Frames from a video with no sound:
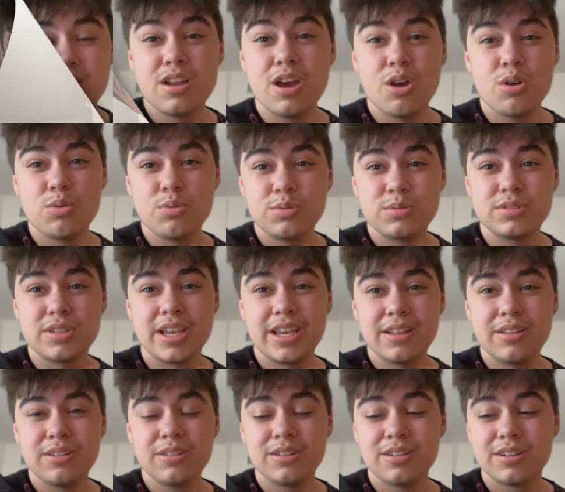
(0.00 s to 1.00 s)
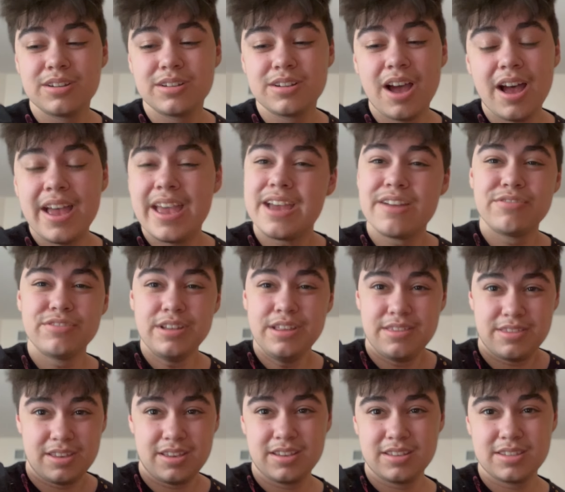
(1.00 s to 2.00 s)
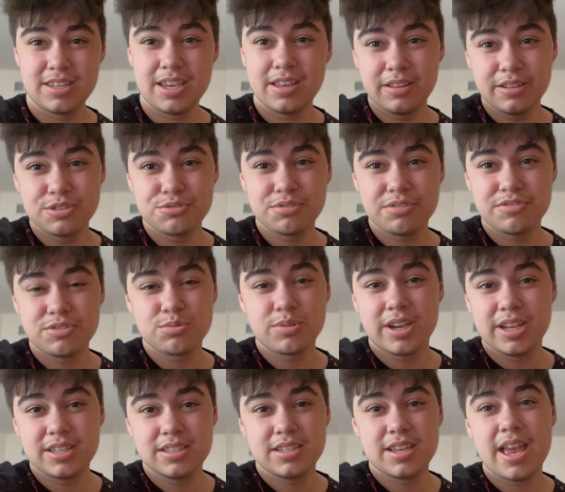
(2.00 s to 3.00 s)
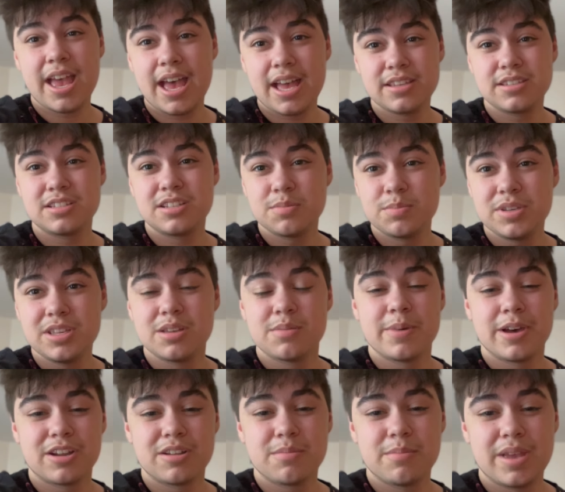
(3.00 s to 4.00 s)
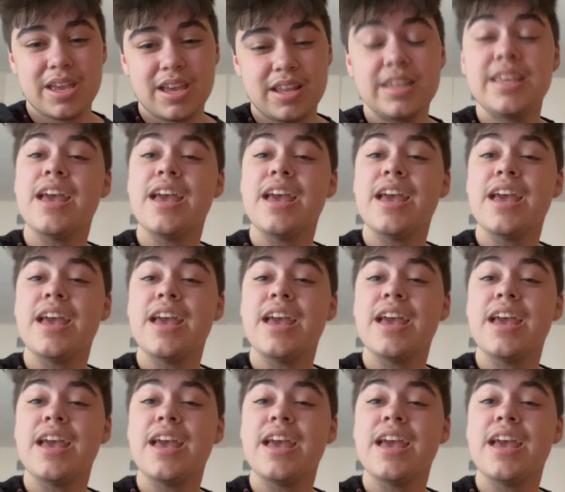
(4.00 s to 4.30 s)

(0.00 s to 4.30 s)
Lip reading: No, Taylor, not everything Taylor Swift writes has to be about a man.